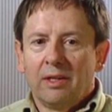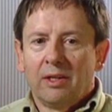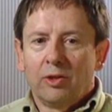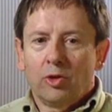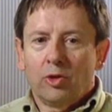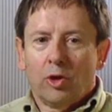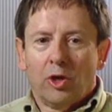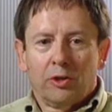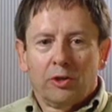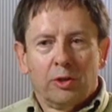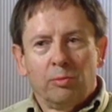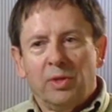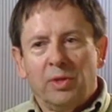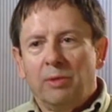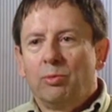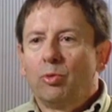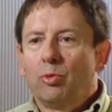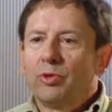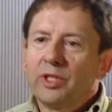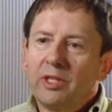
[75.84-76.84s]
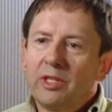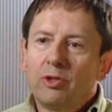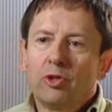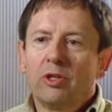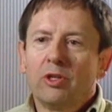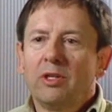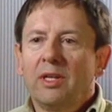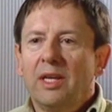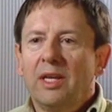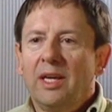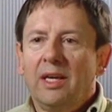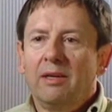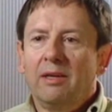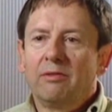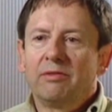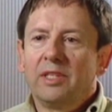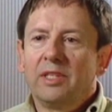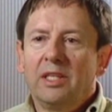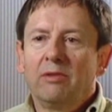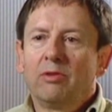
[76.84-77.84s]
talk to people when they shouldn't
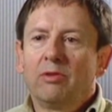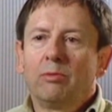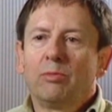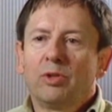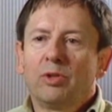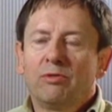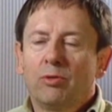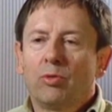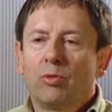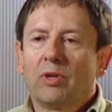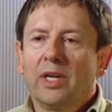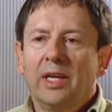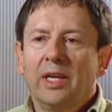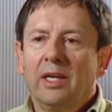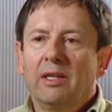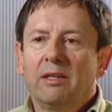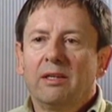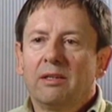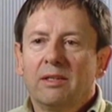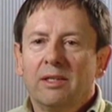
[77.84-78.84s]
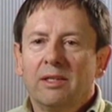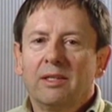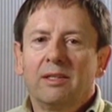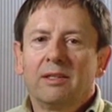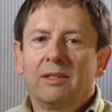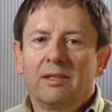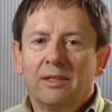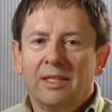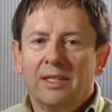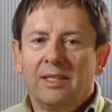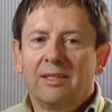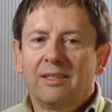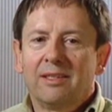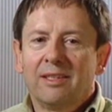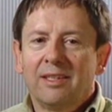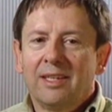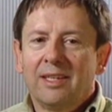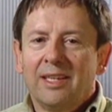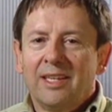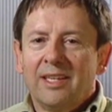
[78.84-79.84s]
have, even beforehand, that
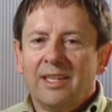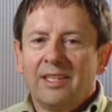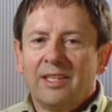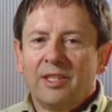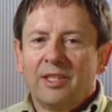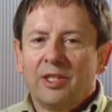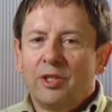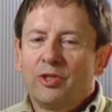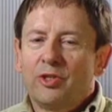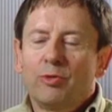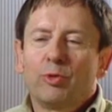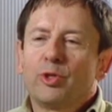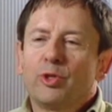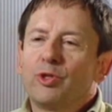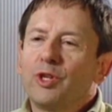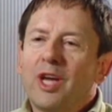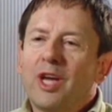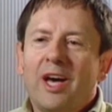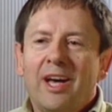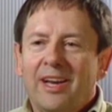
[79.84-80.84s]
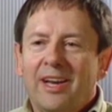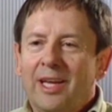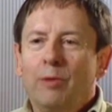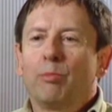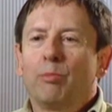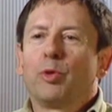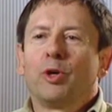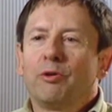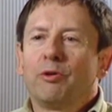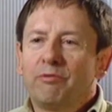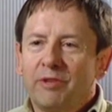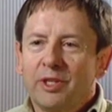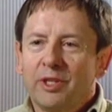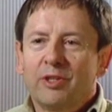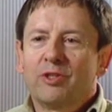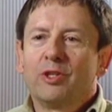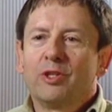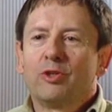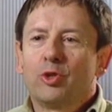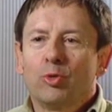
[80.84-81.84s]
this was not a perfect
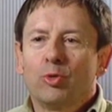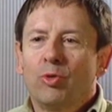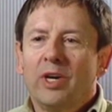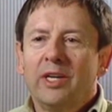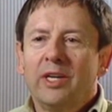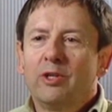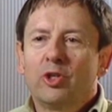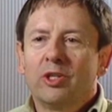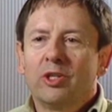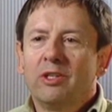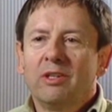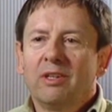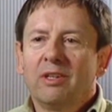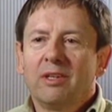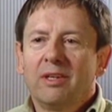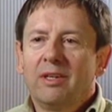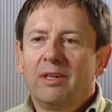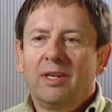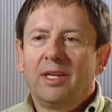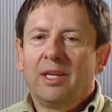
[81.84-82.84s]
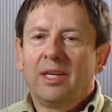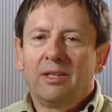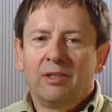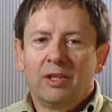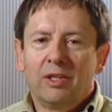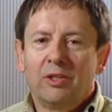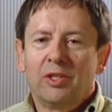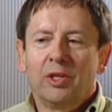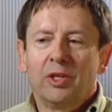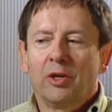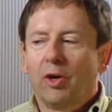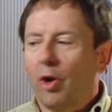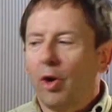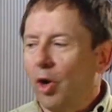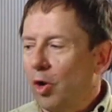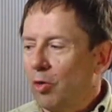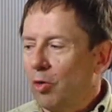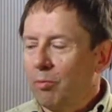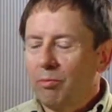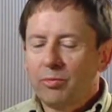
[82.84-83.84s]
situation and that there are
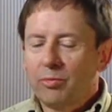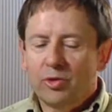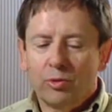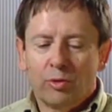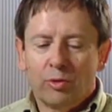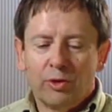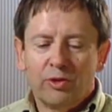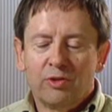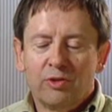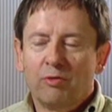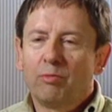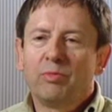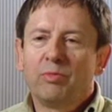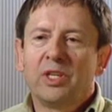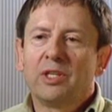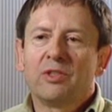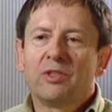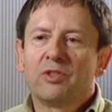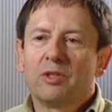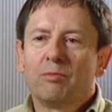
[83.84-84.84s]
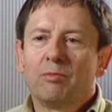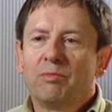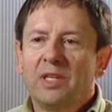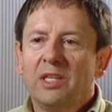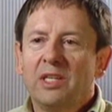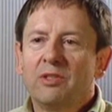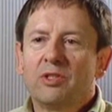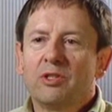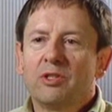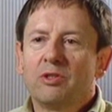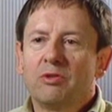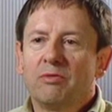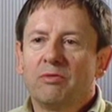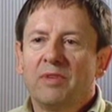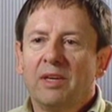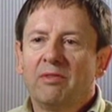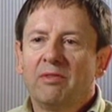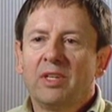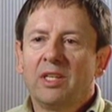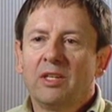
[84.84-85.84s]
all sorts of bits and pieces of
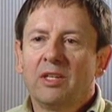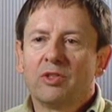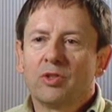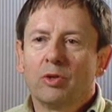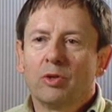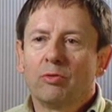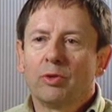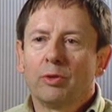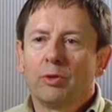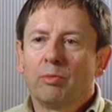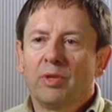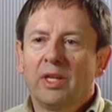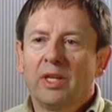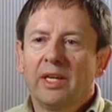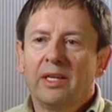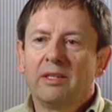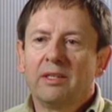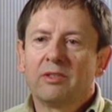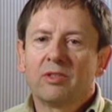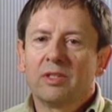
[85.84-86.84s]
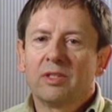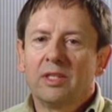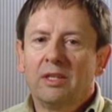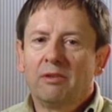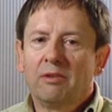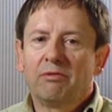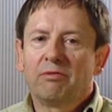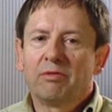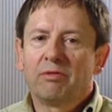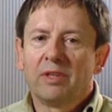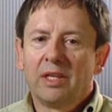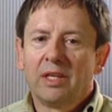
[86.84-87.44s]
evidence over the place if